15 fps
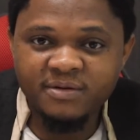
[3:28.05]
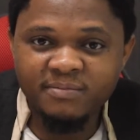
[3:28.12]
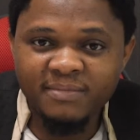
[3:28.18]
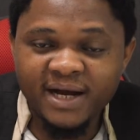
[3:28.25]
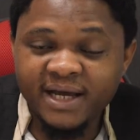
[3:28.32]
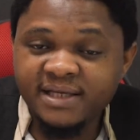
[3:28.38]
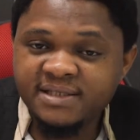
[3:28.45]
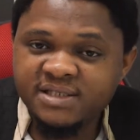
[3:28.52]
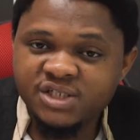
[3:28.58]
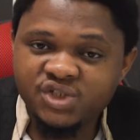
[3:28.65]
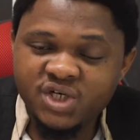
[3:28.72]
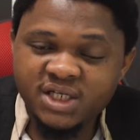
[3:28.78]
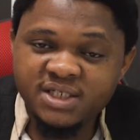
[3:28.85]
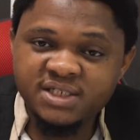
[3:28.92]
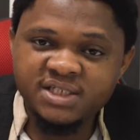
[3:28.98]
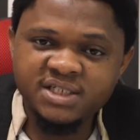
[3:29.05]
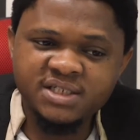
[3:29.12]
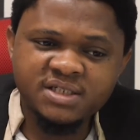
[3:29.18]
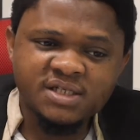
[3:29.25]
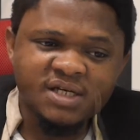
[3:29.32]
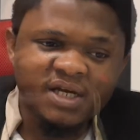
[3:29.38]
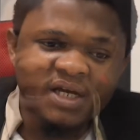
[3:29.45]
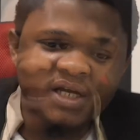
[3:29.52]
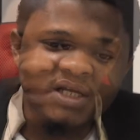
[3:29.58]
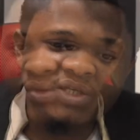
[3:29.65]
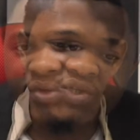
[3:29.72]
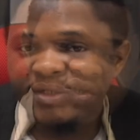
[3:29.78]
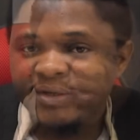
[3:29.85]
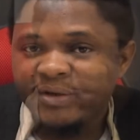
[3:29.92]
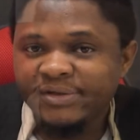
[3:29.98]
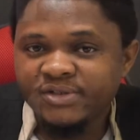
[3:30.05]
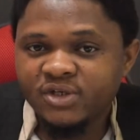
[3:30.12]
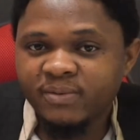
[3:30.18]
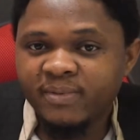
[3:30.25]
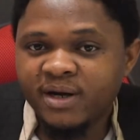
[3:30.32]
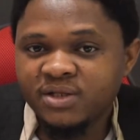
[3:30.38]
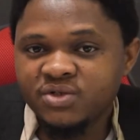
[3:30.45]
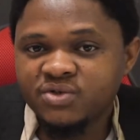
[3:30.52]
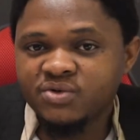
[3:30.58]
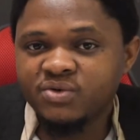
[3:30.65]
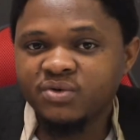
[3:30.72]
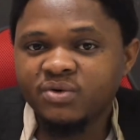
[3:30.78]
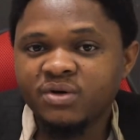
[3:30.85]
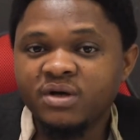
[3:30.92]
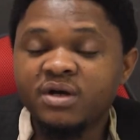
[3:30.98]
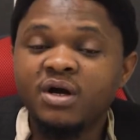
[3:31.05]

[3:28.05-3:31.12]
marketing strategy, I told the customer to